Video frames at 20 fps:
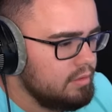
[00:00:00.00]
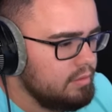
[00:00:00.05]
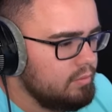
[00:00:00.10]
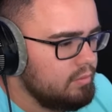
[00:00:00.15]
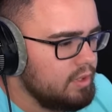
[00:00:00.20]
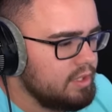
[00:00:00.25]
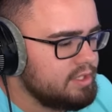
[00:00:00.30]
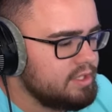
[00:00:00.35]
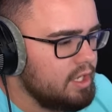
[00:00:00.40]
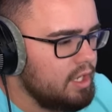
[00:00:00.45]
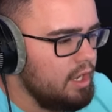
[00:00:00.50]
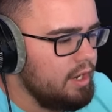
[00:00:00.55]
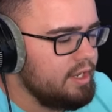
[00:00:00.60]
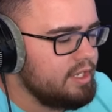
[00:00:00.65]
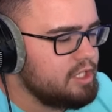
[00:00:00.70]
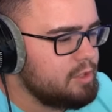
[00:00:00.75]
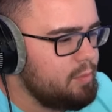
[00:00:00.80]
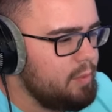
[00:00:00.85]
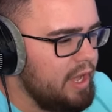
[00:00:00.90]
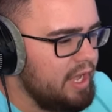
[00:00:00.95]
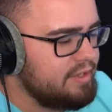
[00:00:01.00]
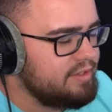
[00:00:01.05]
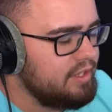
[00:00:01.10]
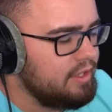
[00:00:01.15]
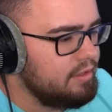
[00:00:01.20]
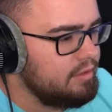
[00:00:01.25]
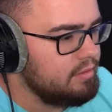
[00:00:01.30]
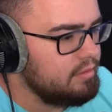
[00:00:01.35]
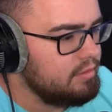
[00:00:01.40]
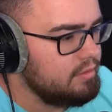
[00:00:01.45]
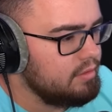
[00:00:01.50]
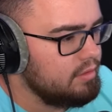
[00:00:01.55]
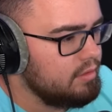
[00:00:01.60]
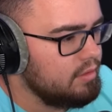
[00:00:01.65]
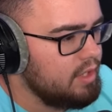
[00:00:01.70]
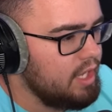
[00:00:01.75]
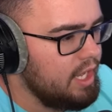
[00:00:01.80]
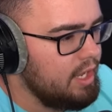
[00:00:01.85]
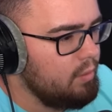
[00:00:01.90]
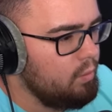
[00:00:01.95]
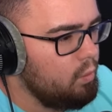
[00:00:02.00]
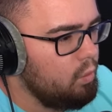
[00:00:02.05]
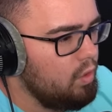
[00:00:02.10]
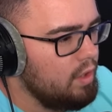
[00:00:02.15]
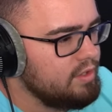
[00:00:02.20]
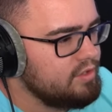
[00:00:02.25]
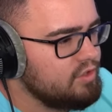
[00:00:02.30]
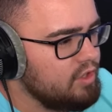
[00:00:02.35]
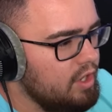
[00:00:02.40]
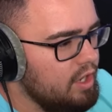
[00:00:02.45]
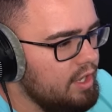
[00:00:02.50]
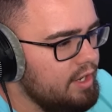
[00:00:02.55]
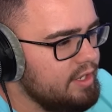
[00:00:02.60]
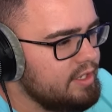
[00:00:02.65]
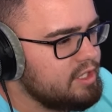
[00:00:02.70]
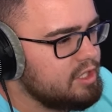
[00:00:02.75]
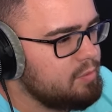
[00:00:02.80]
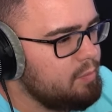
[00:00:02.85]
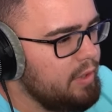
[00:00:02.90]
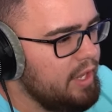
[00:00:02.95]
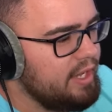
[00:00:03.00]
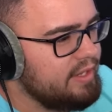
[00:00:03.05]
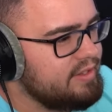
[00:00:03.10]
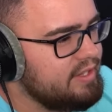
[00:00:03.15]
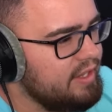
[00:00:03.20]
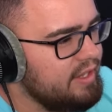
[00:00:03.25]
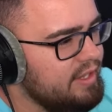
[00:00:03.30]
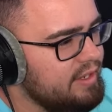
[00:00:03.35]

Was unexpected okay, was unexpected.